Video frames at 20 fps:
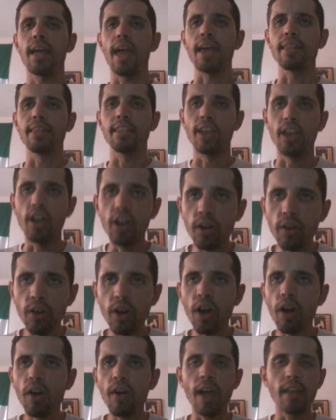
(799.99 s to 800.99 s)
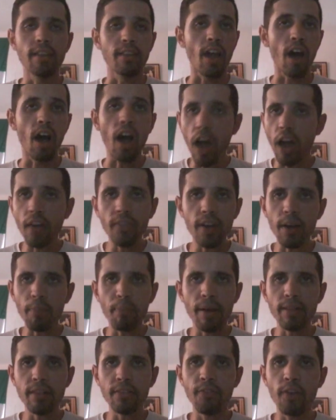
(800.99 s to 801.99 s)
and the Google and the other
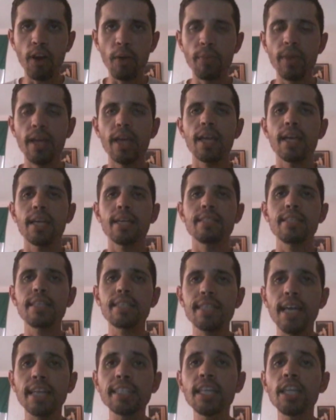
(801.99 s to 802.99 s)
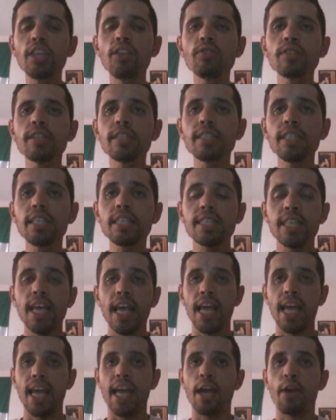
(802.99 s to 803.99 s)
platform decided to use this
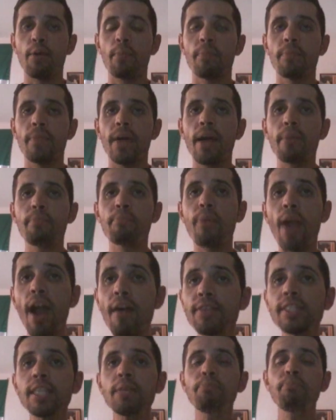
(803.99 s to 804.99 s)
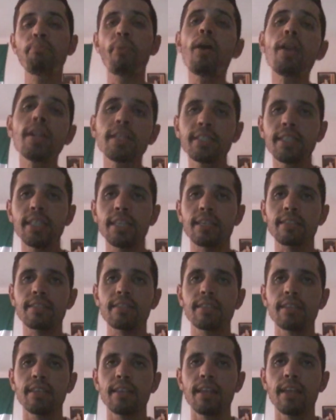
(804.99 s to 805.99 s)
private
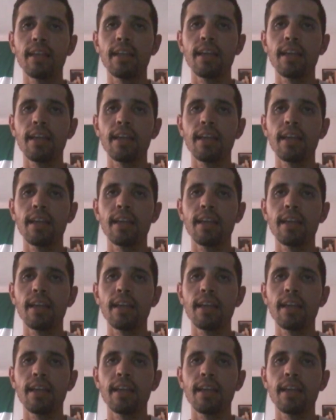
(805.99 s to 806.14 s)
politics,